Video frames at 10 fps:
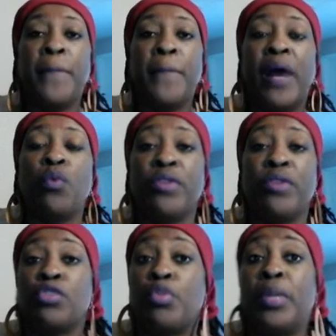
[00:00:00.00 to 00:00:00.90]
But with
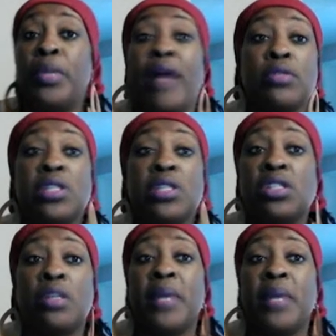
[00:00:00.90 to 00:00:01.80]
the triple arrow
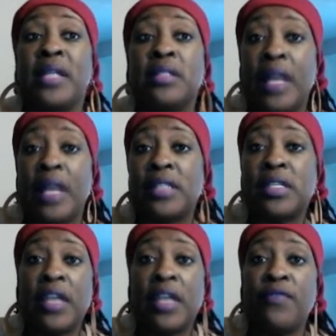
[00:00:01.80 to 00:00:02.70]
system, it does
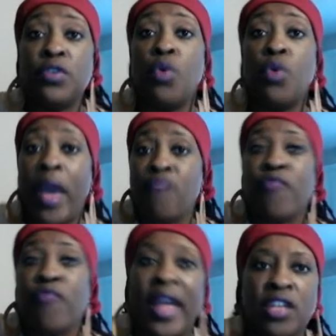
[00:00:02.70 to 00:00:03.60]
give you a
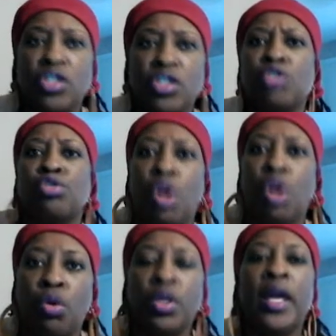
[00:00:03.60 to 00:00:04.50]
range, a
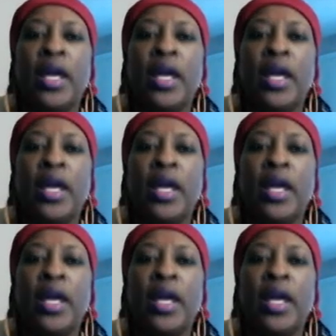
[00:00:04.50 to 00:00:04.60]
zone